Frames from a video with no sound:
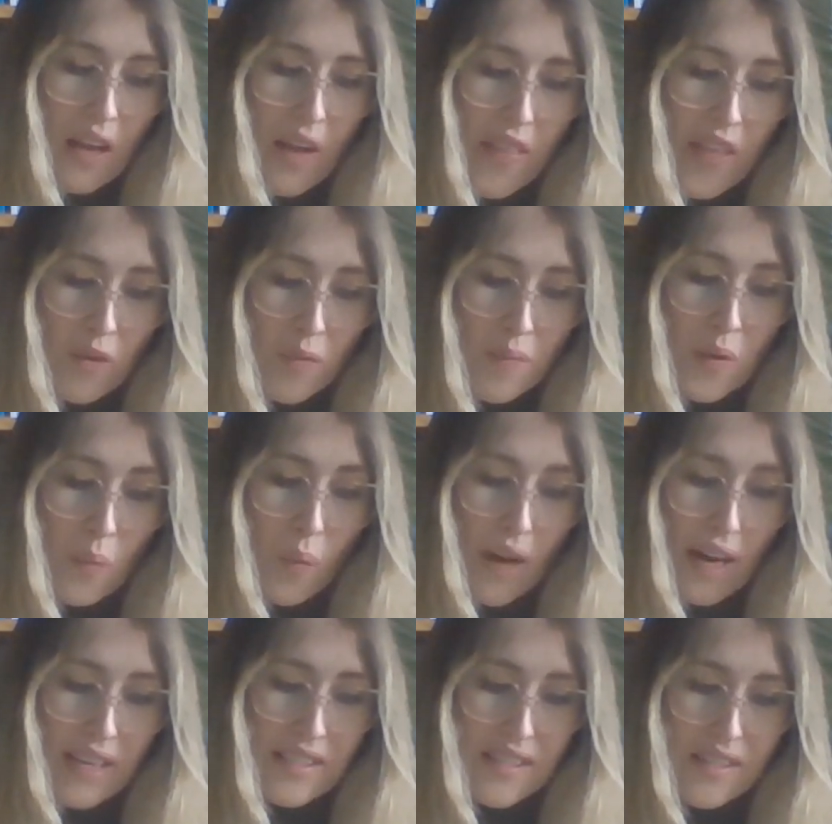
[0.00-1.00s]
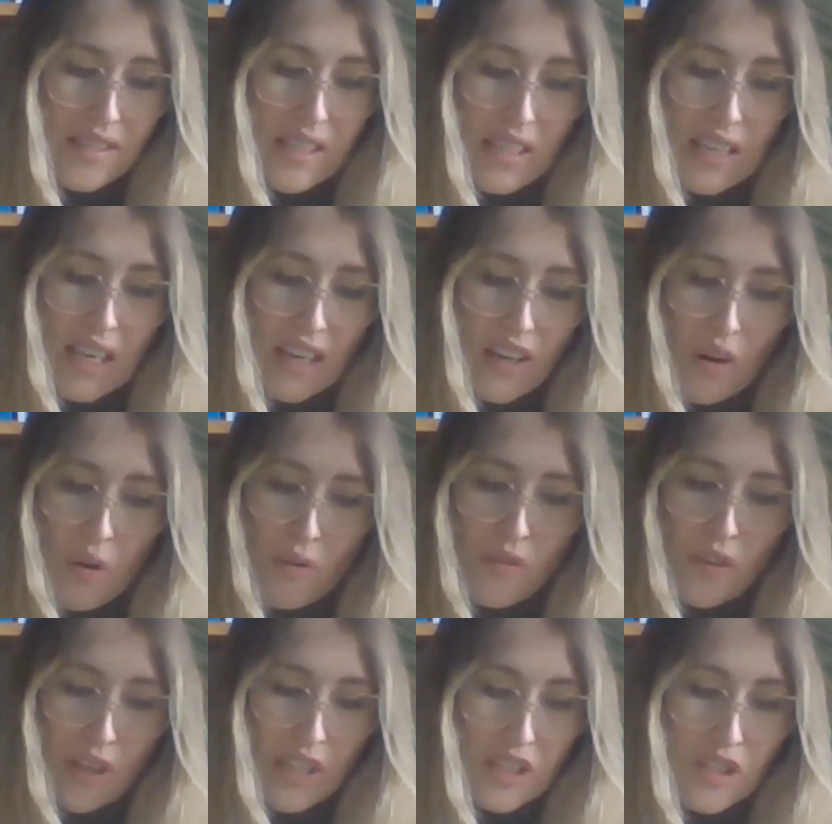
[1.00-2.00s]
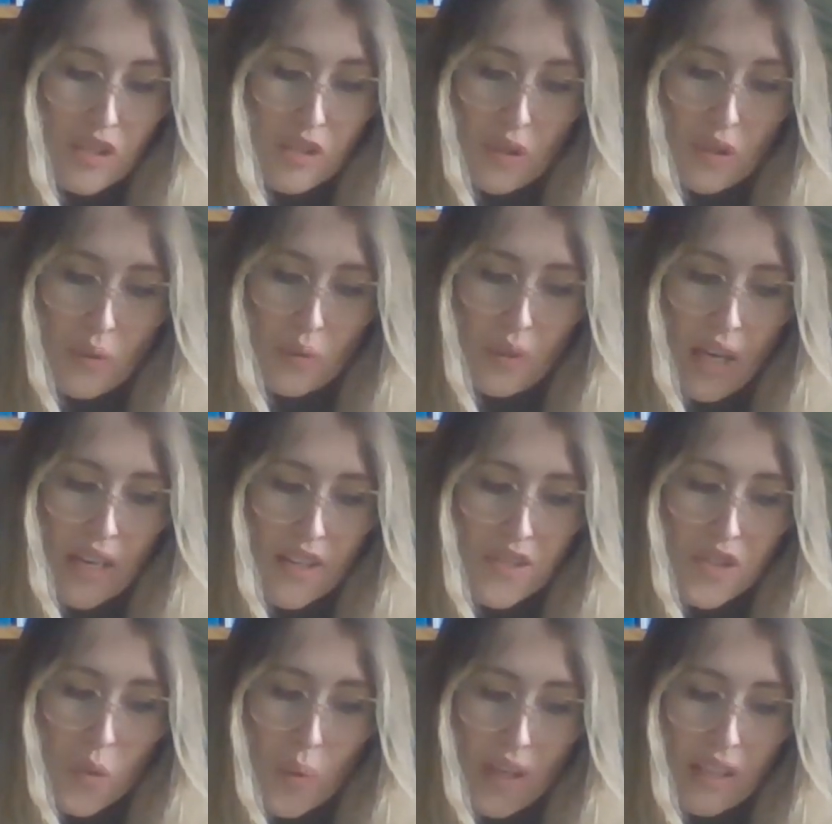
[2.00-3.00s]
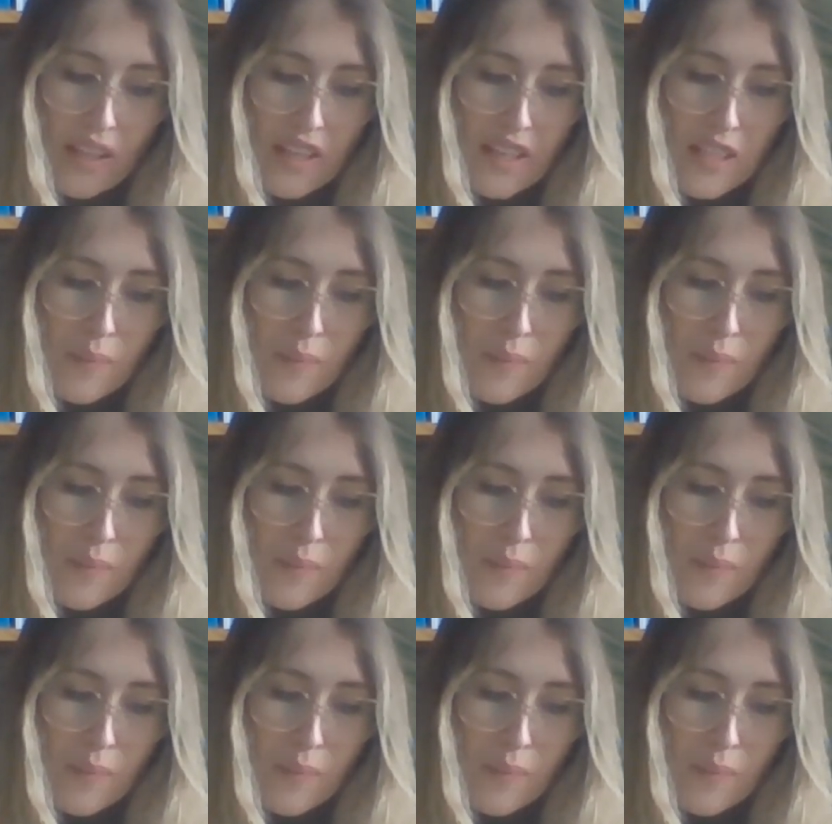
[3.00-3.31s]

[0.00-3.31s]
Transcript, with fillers: that it would be wisest to get it over as soon and as quickly as